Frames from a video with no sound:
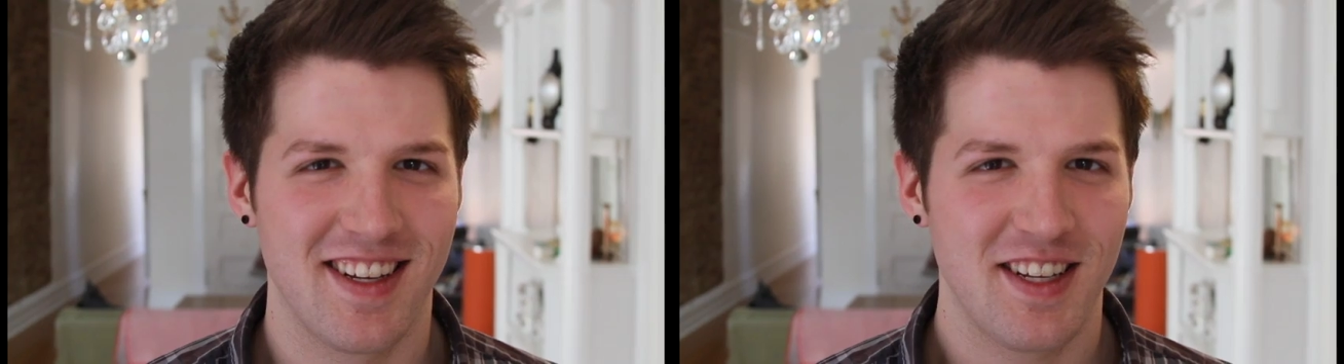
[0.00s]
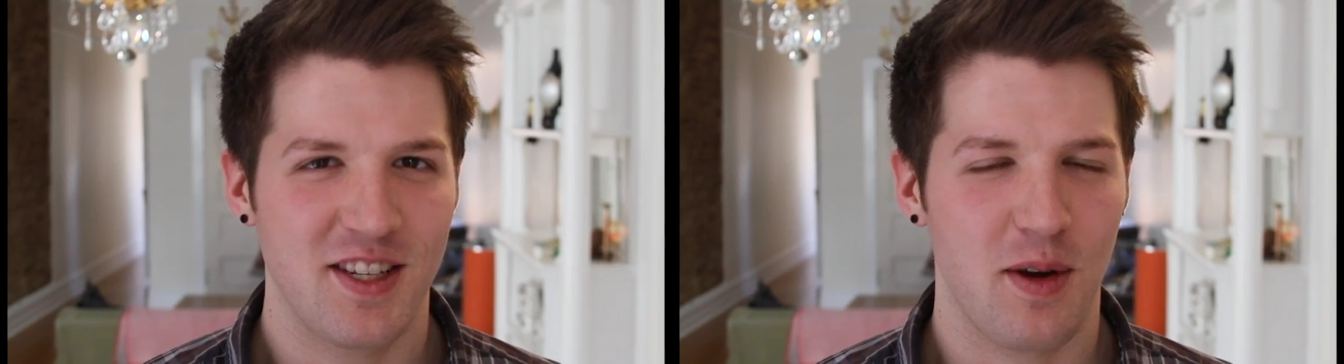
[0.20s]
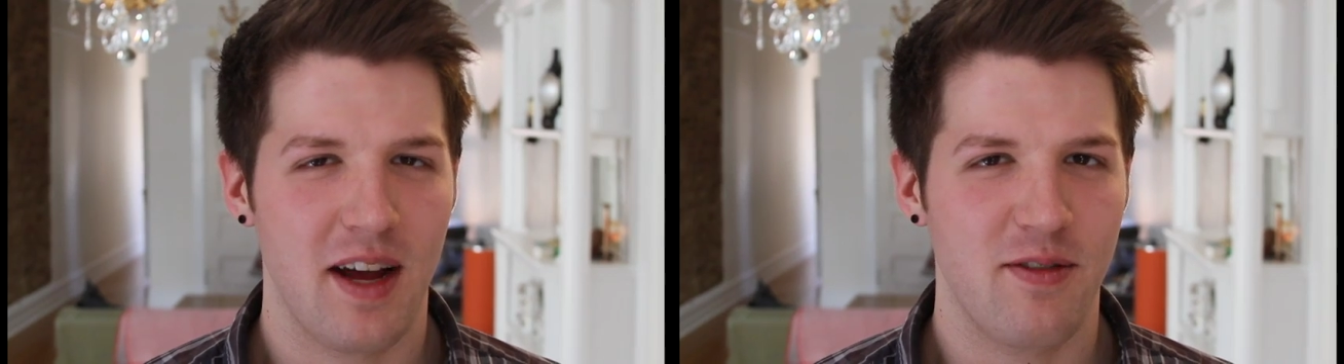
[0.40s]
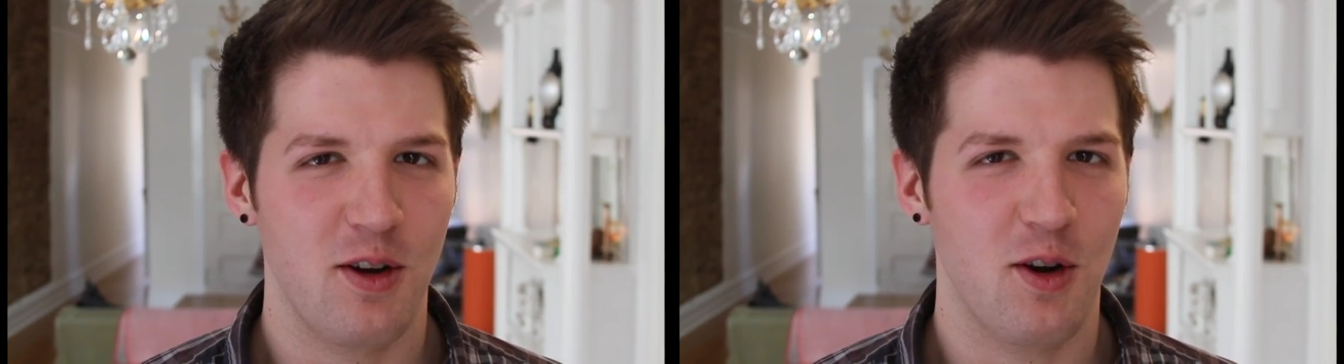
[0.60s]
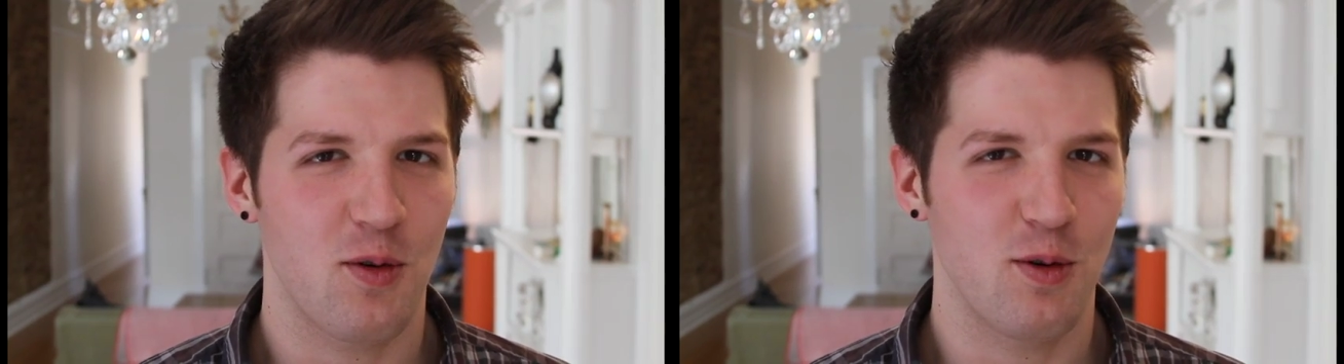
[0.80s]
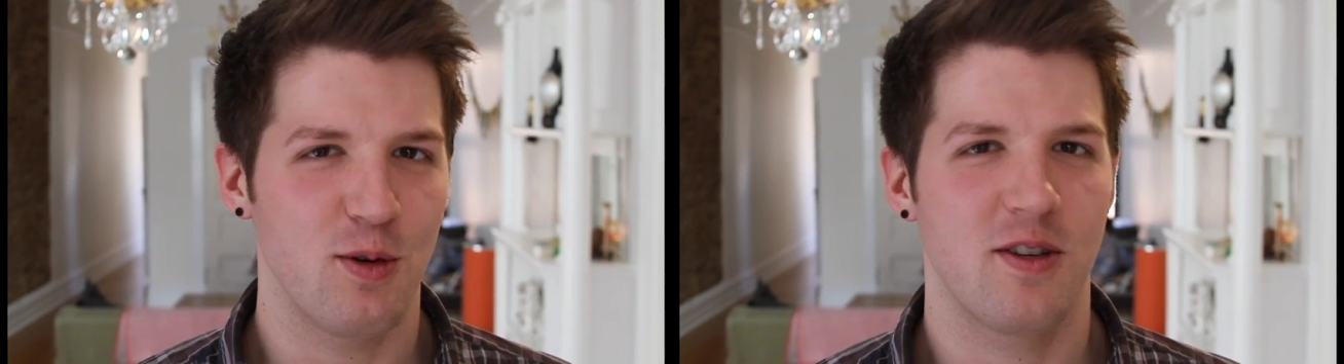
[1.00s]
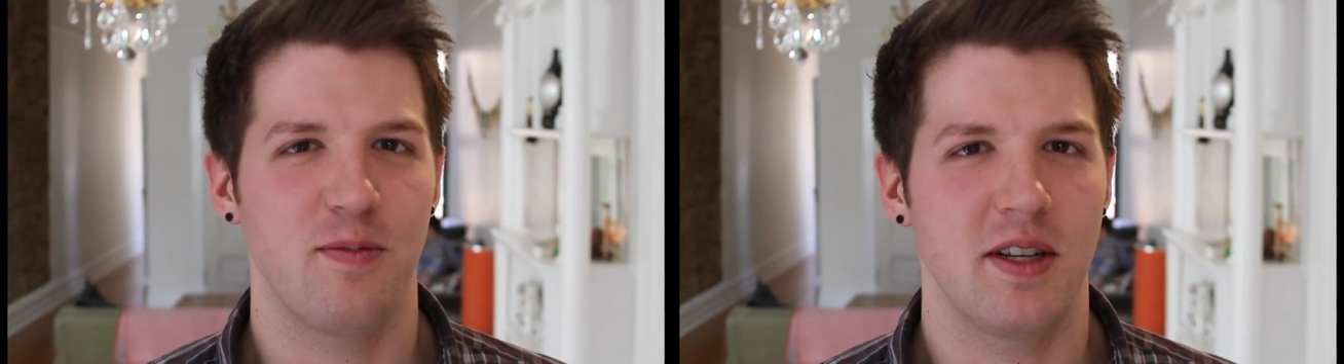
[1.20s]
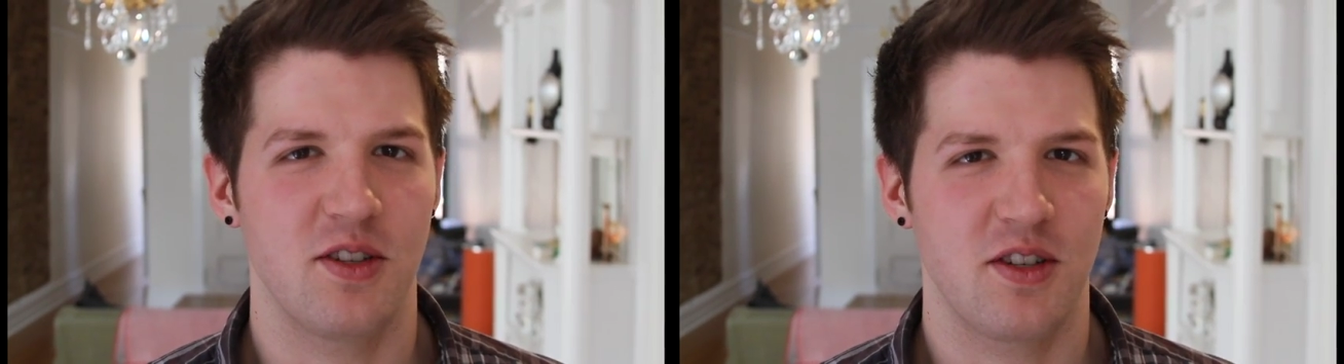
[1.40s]
So after your rules
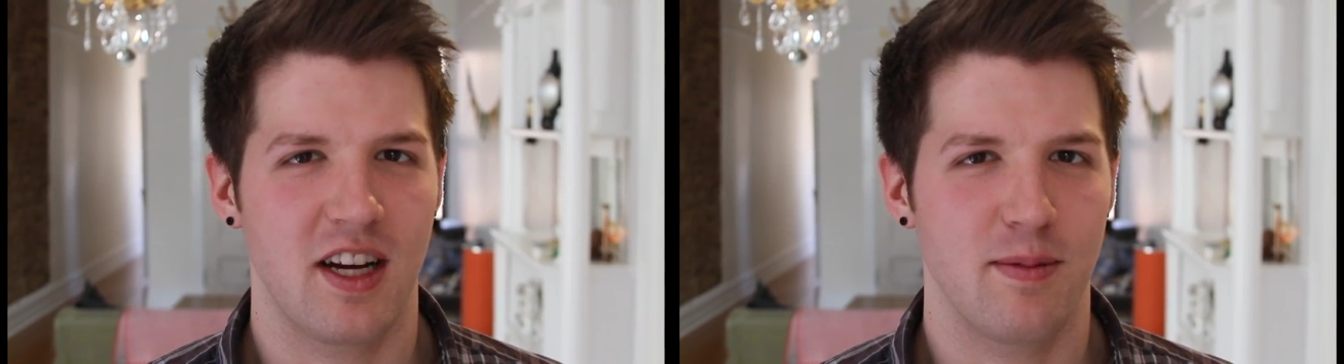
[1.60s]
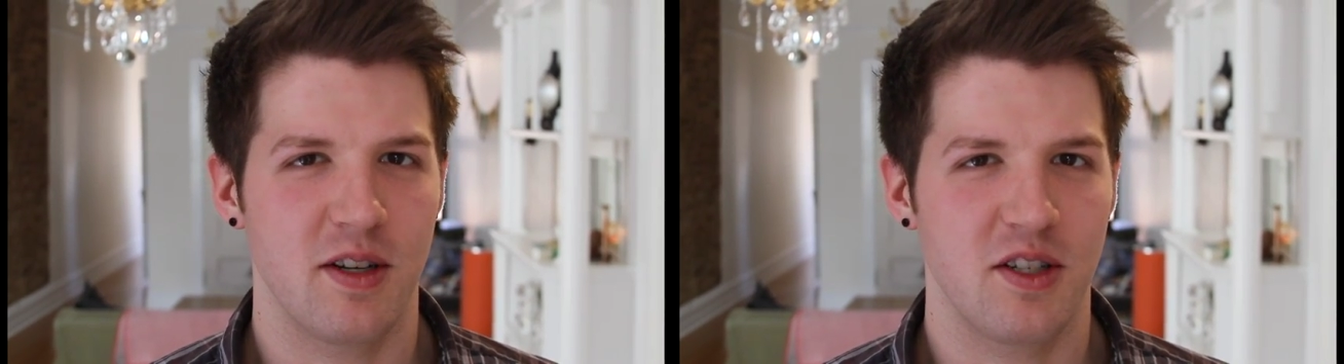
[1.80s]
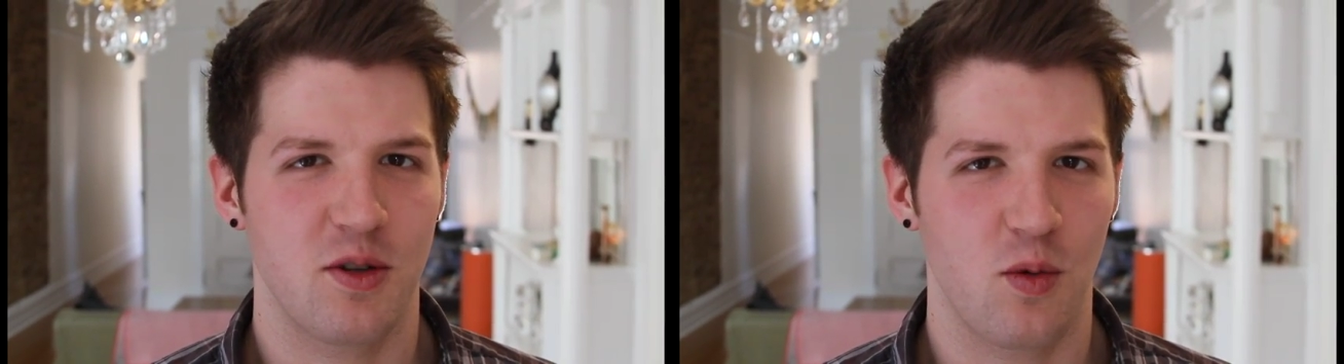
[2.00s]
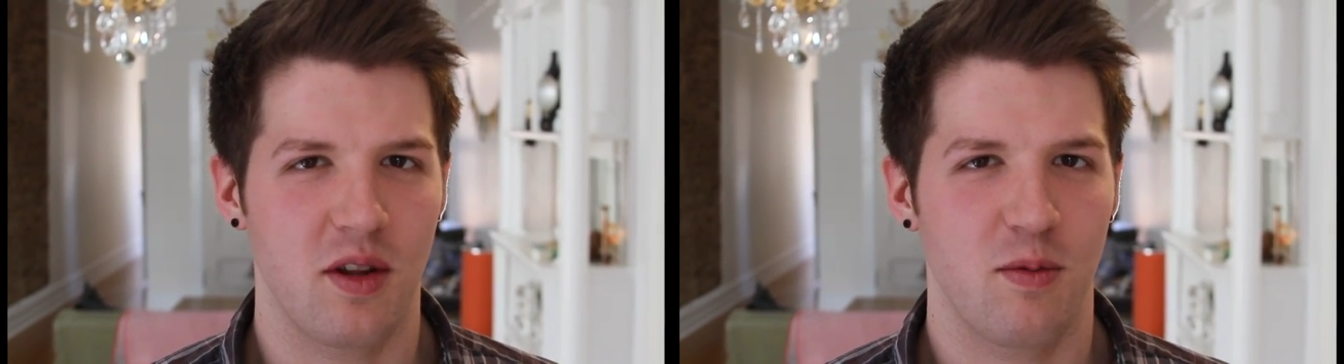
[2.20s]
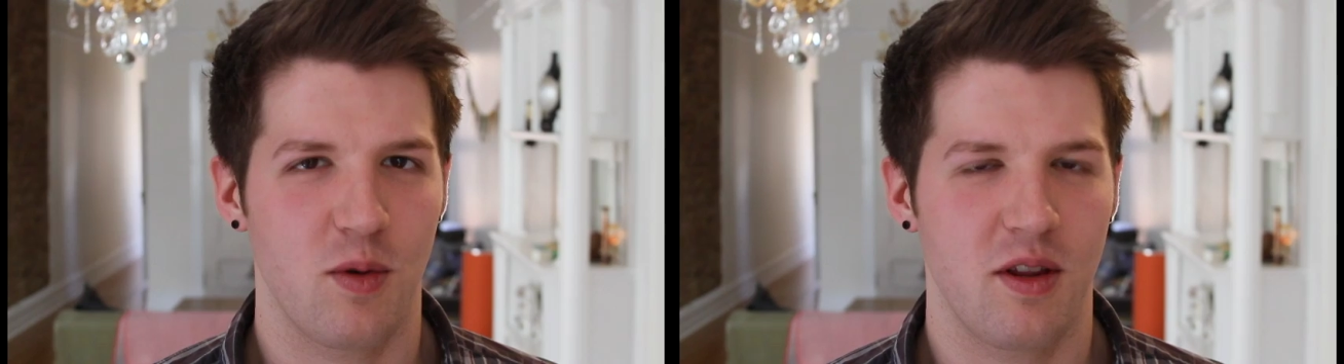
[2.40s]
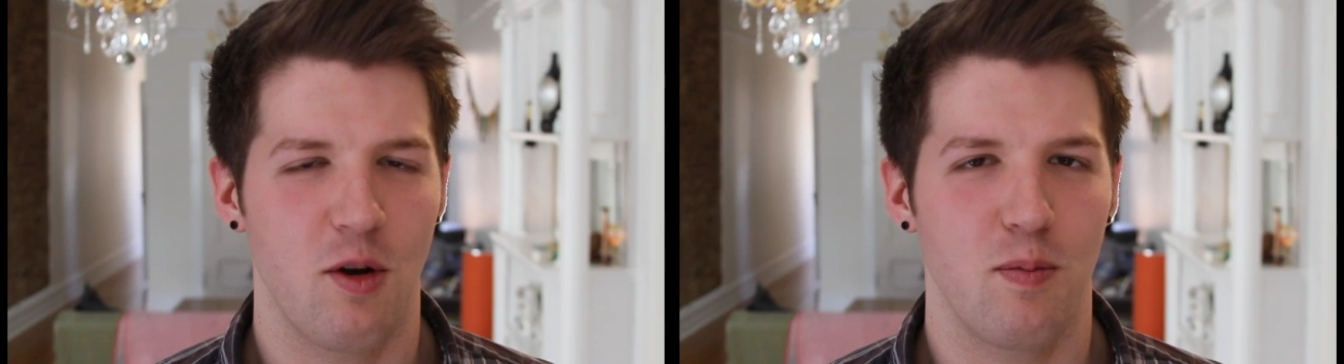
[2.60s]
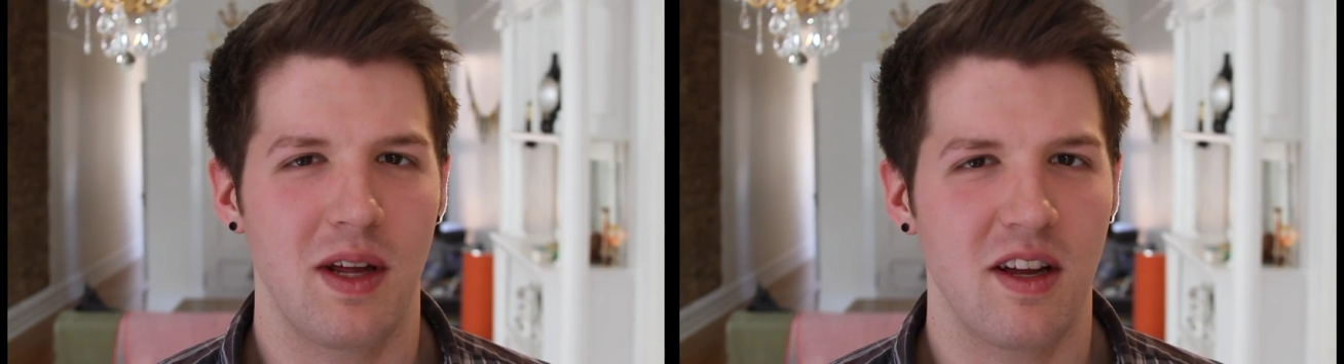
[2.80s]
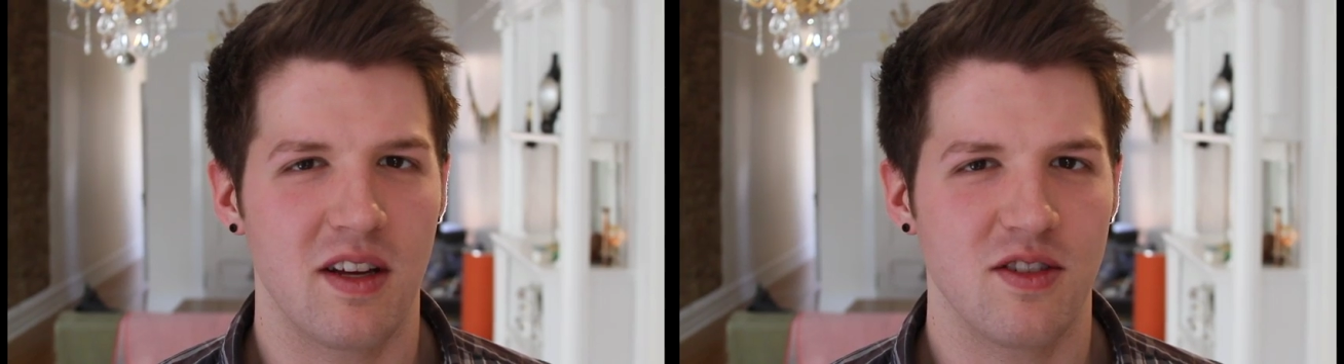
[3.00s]
have been established with your
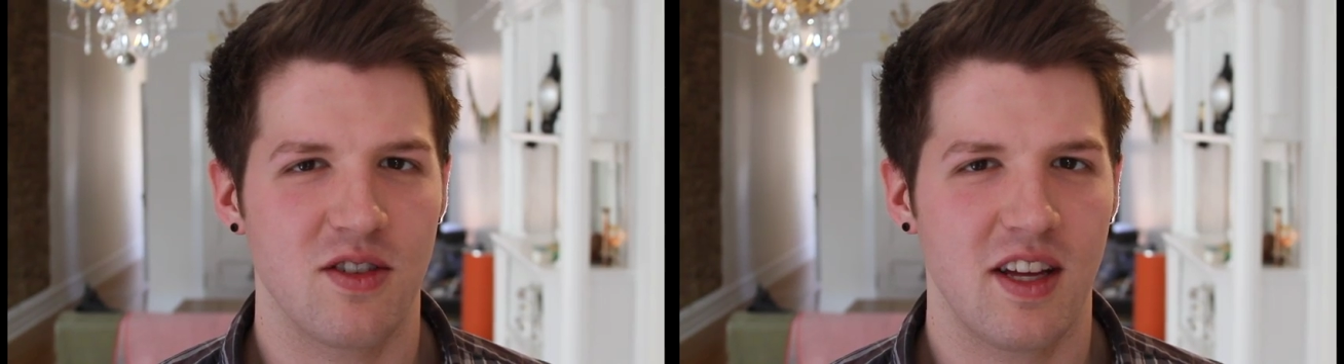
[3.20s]
beans,